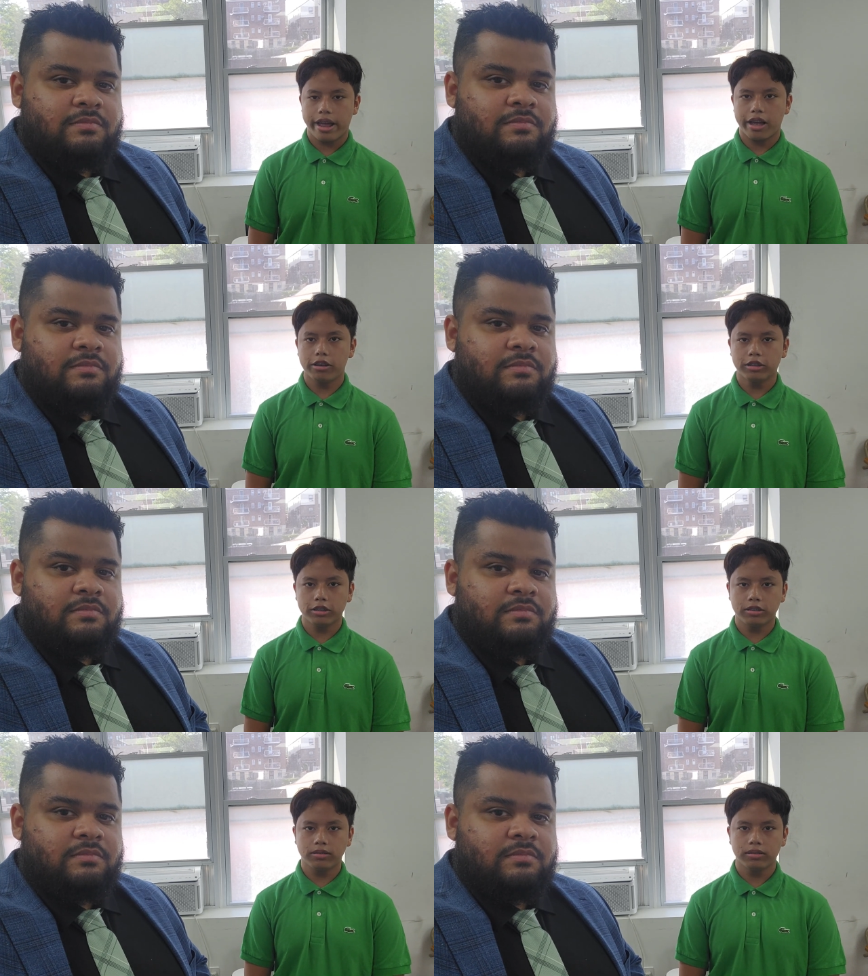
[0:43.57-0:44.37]
Speaker 1: And
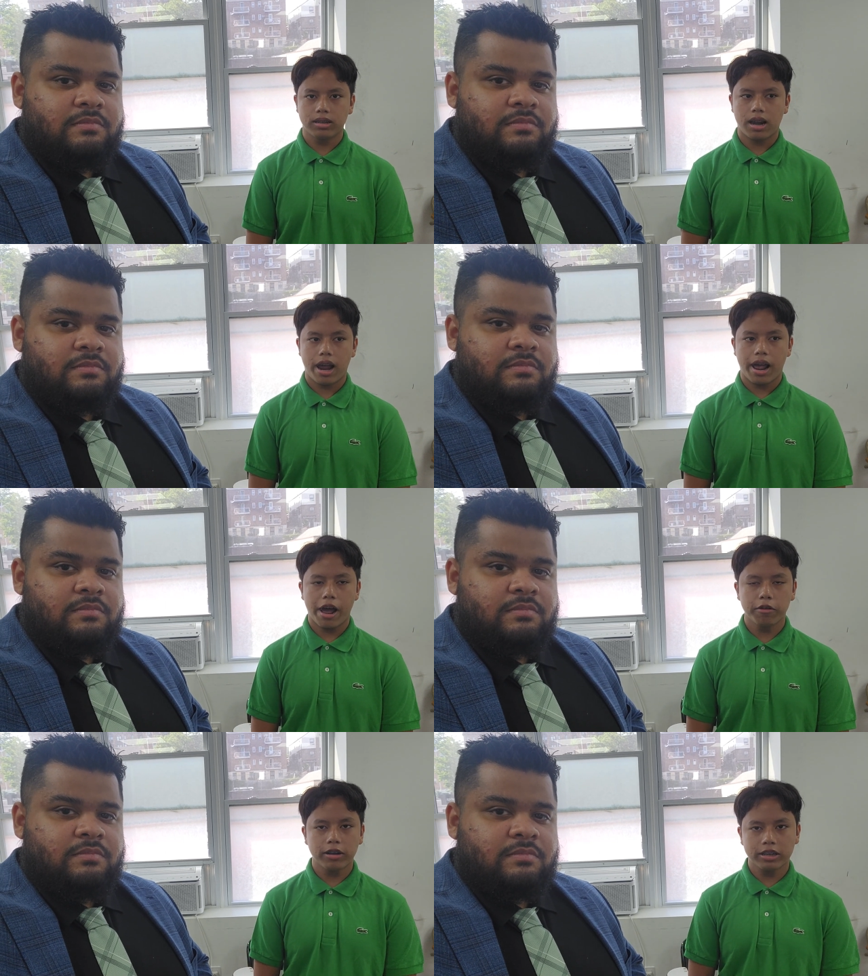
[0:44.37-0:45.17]
also,
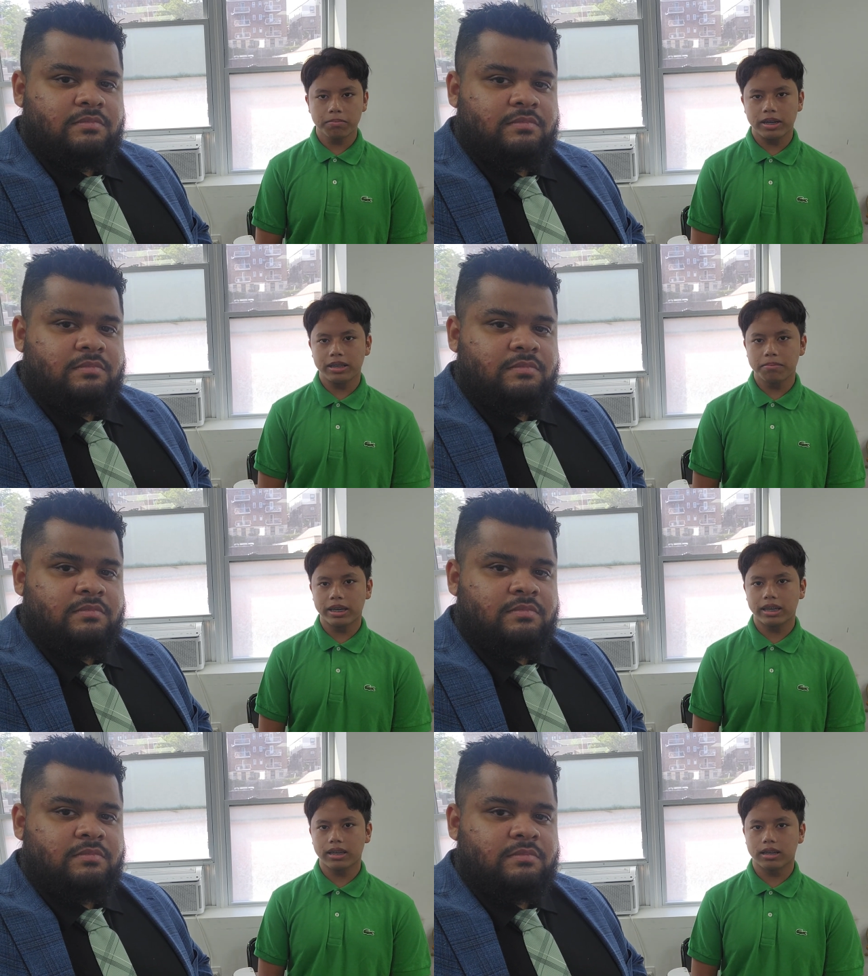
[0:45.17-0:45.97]
I would recommend
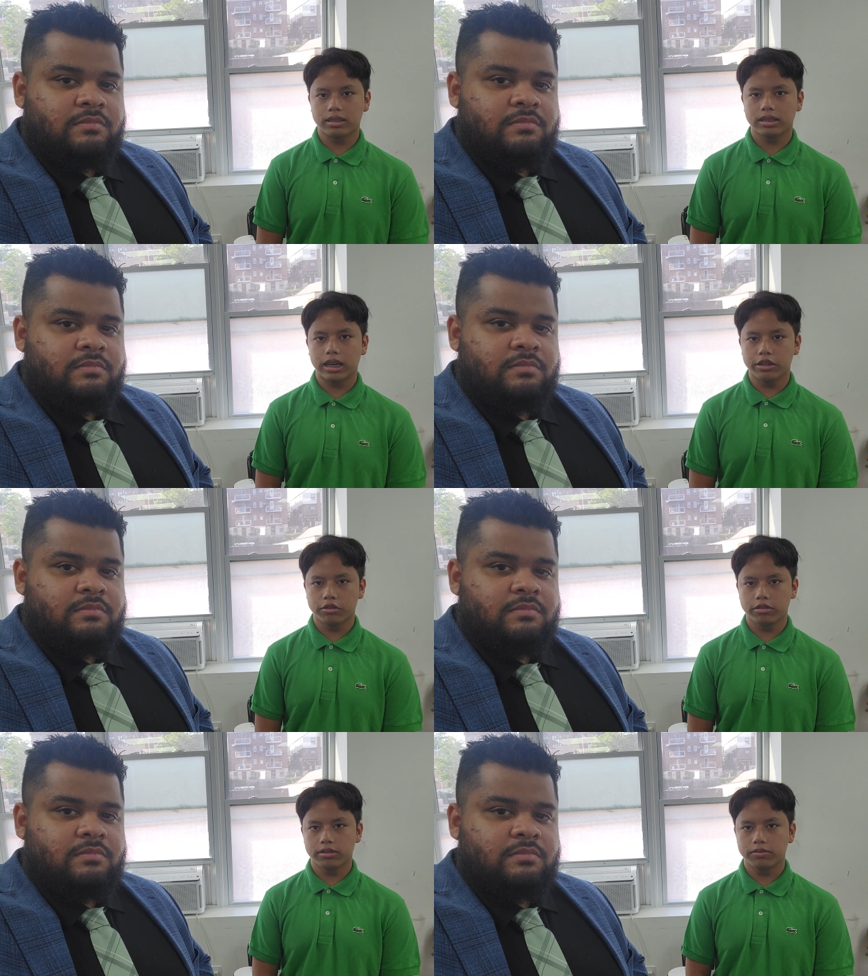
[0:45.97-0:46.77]
making a
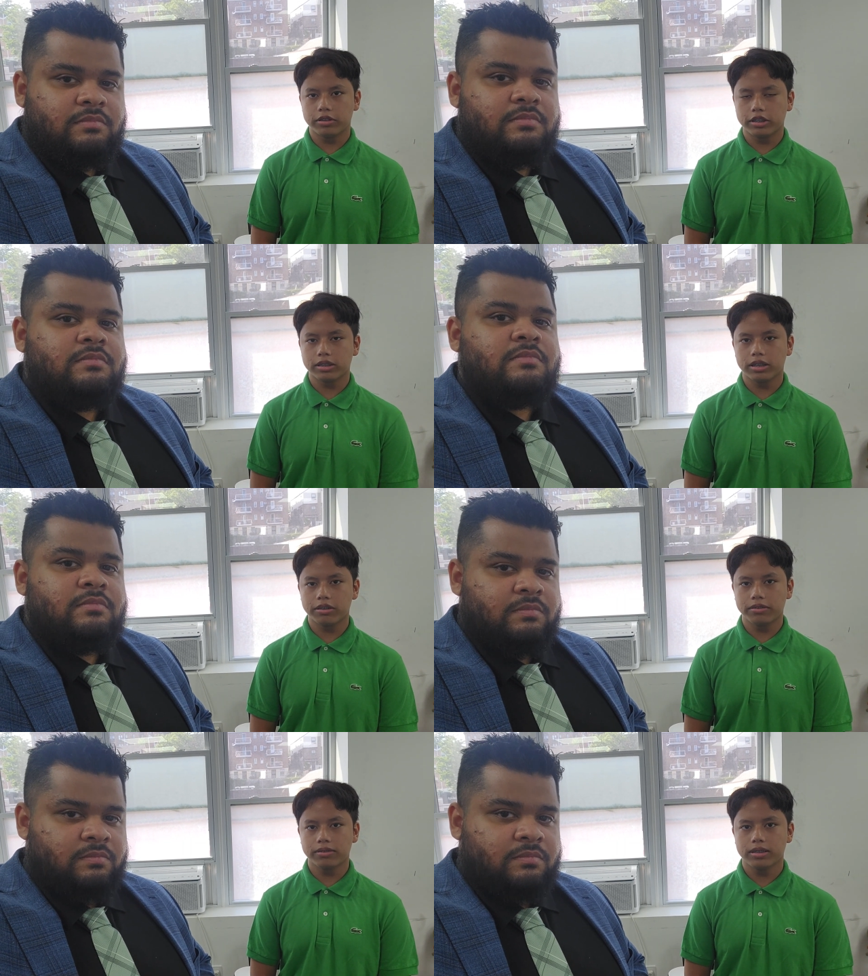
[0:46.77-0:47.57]
schedule for
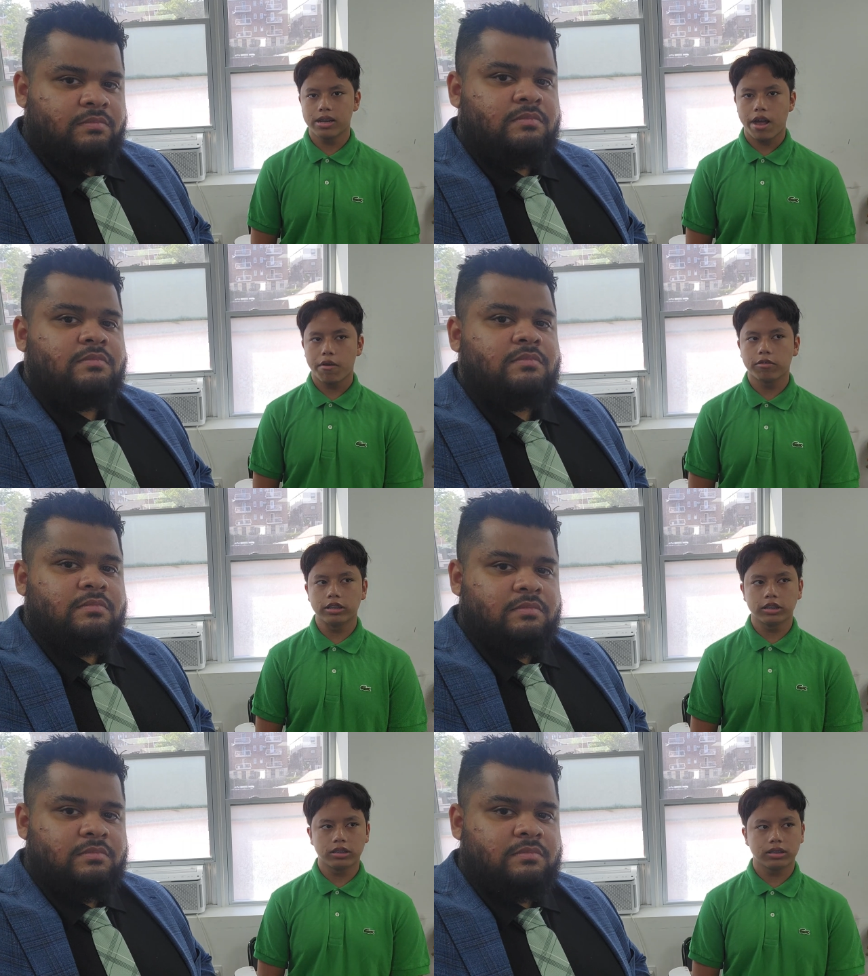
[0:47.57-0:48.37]
yourself
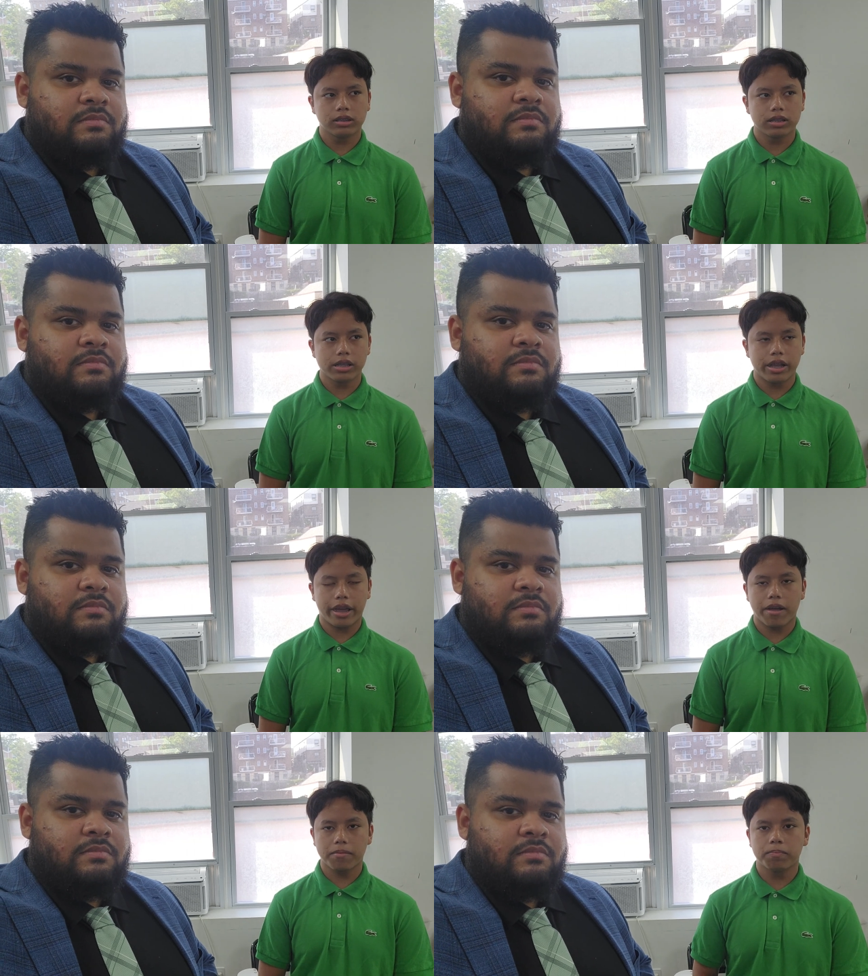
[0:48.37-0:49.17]
which
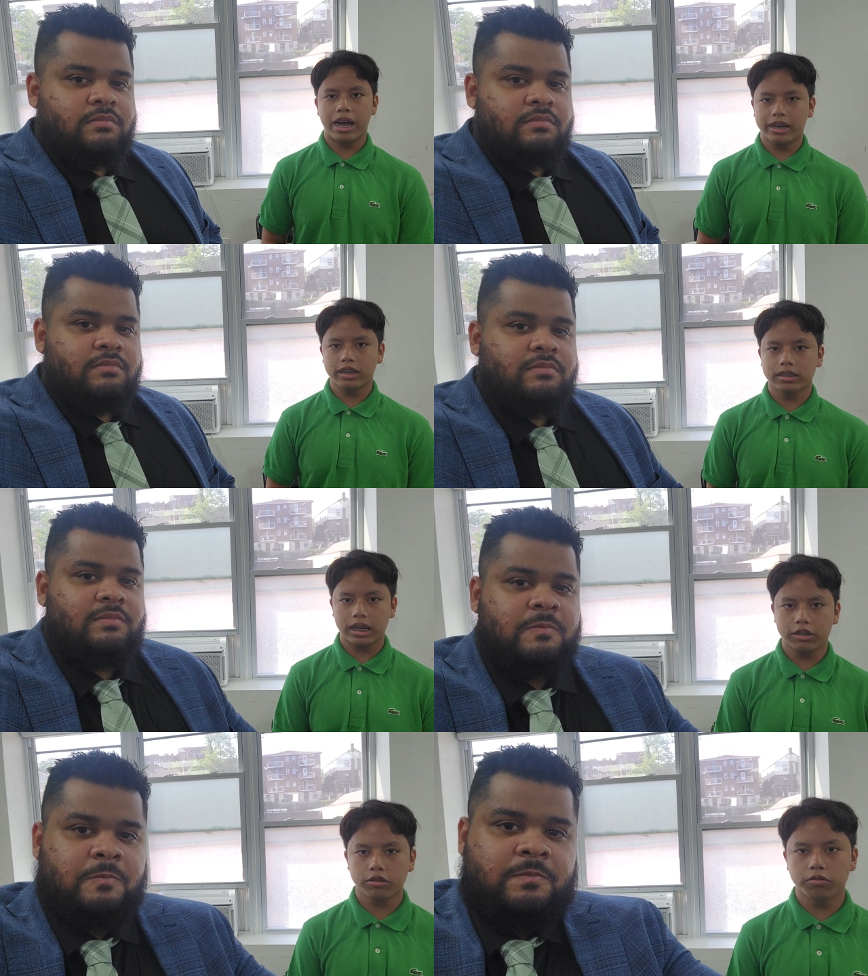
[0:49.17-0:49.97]
like planning a
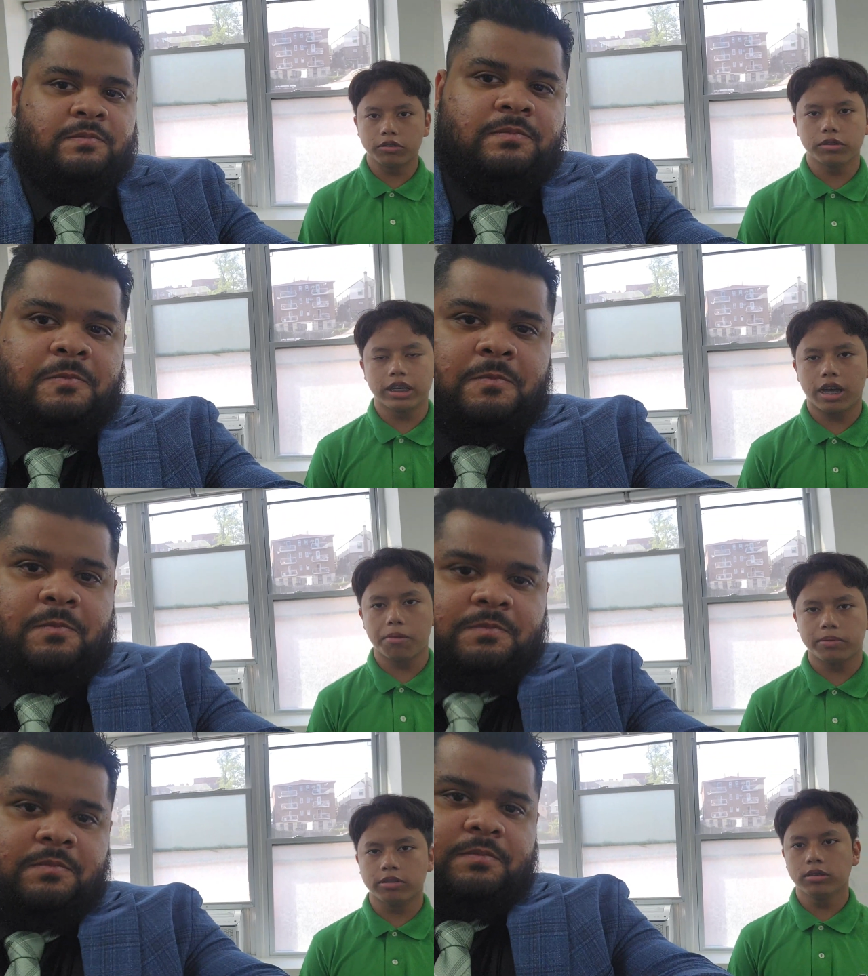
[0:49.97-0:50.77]
schedule would really
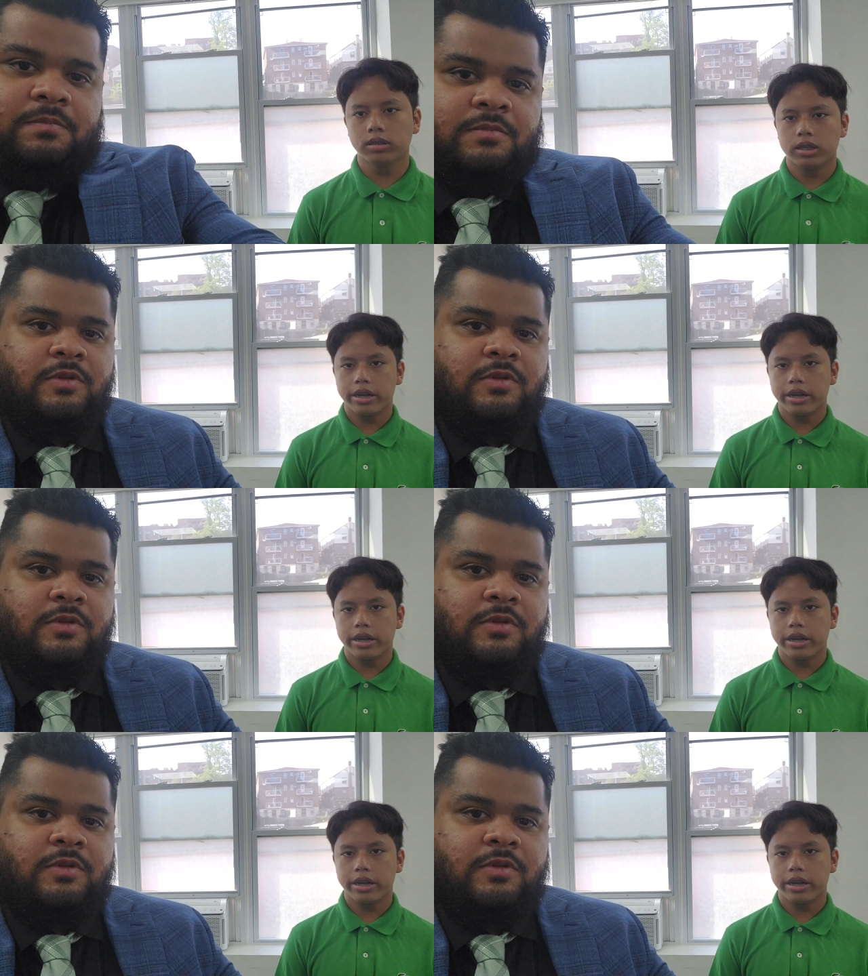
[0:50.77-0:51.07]
help you